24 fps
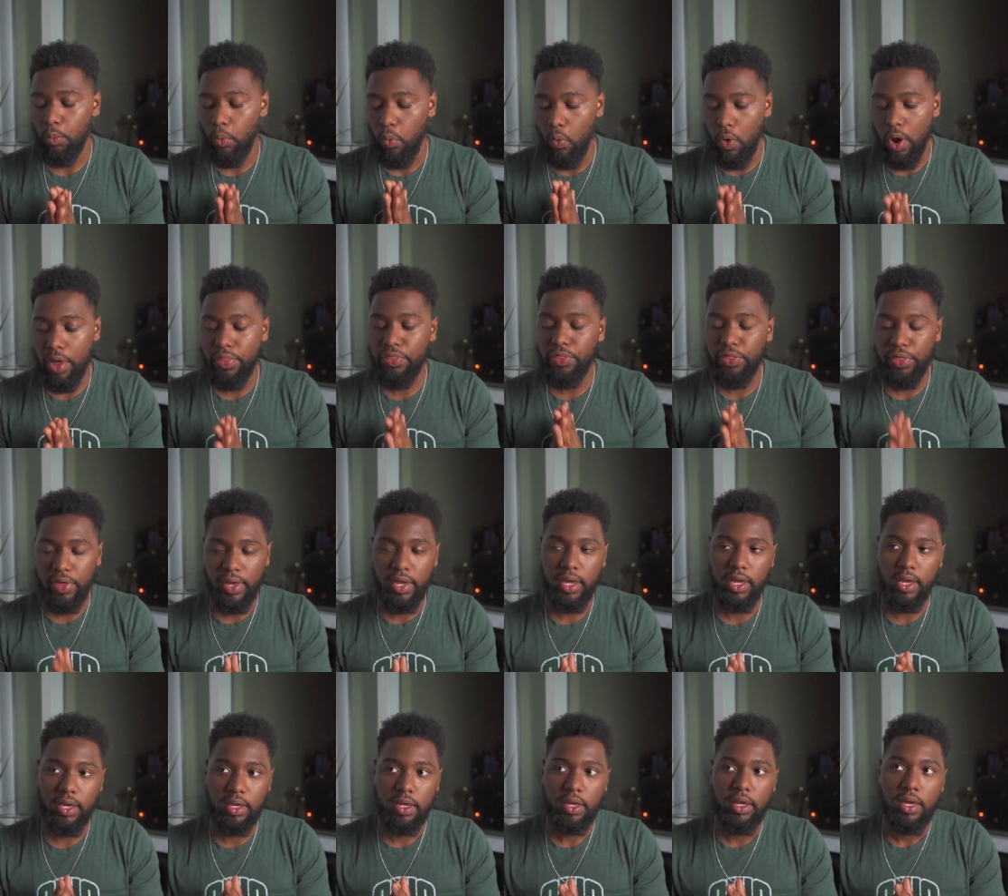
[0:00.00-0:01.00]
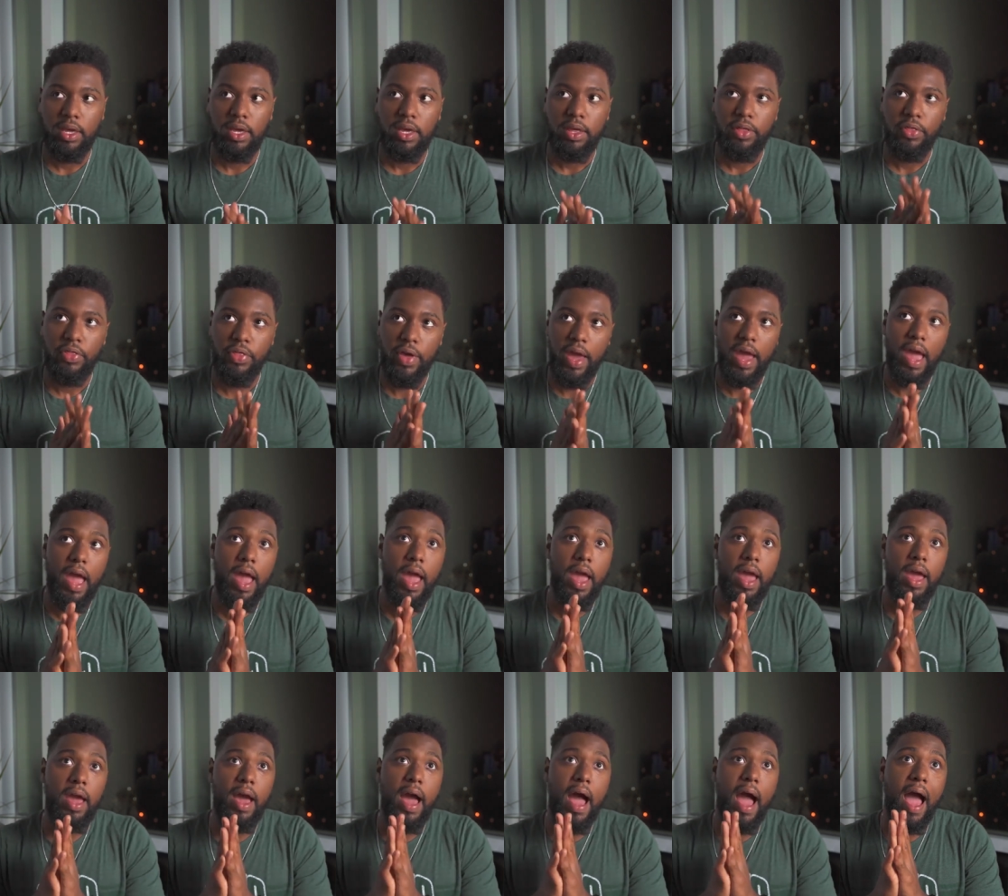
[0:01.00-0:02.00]
One thing
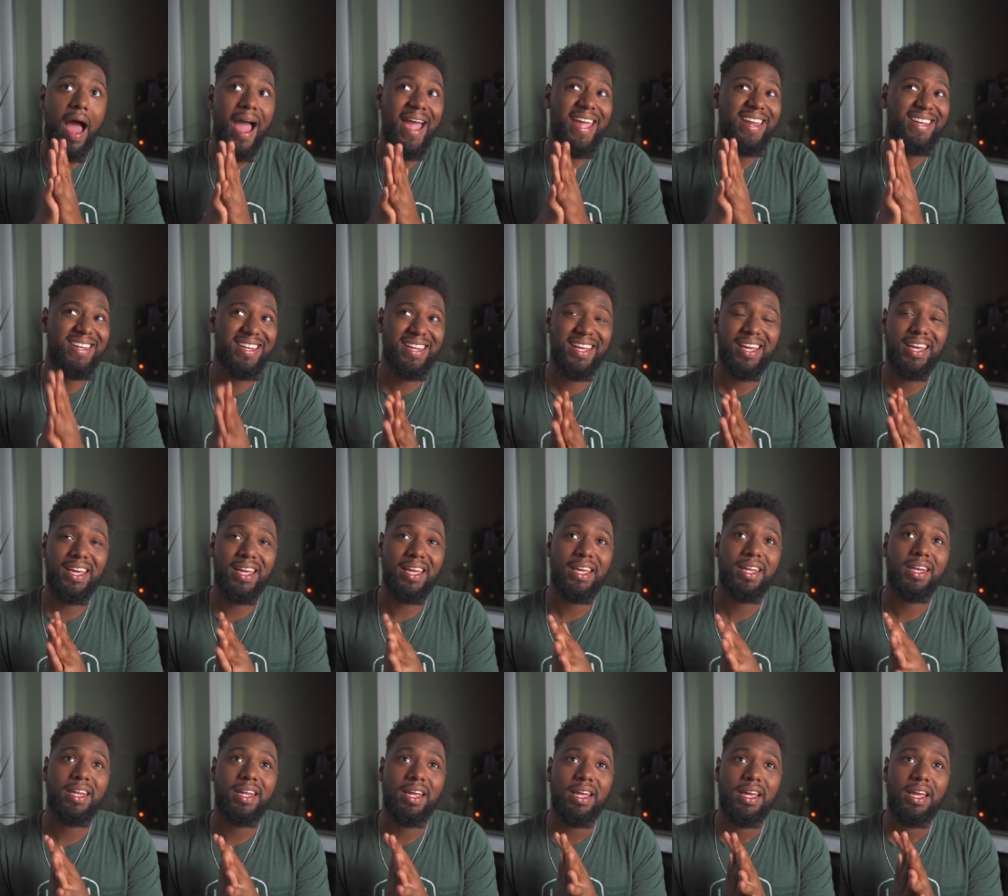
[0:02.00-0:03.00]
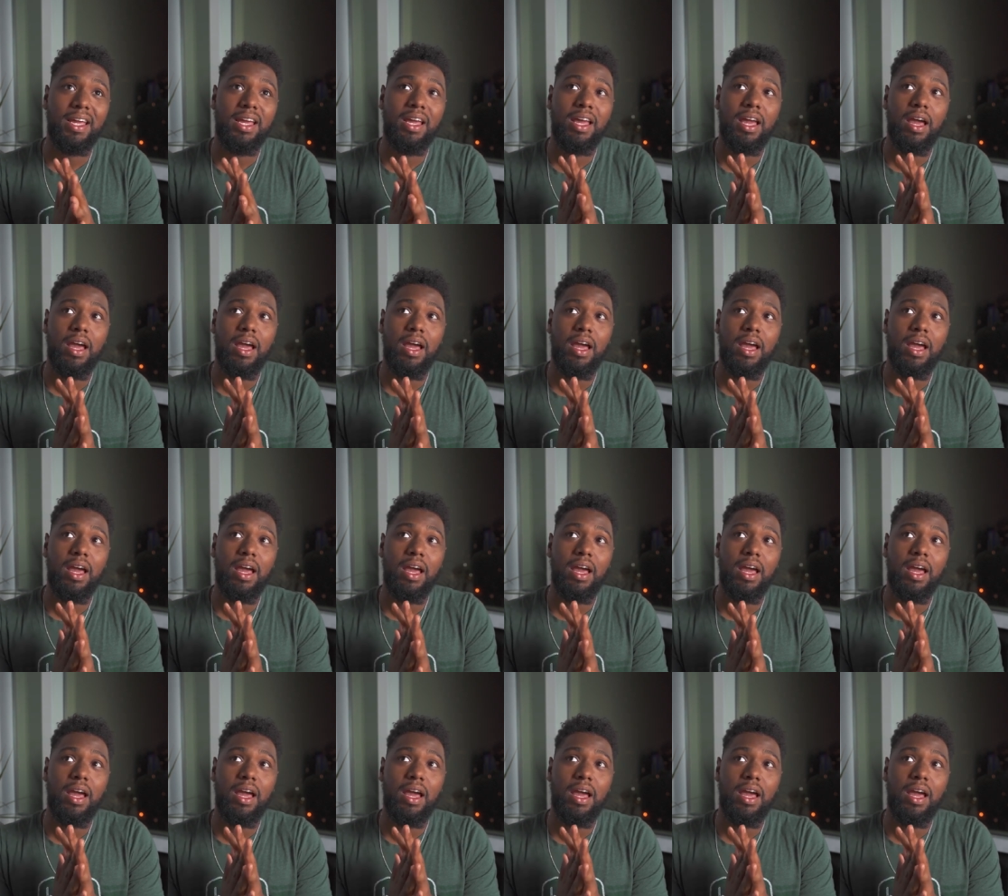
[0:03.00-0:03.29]
that I did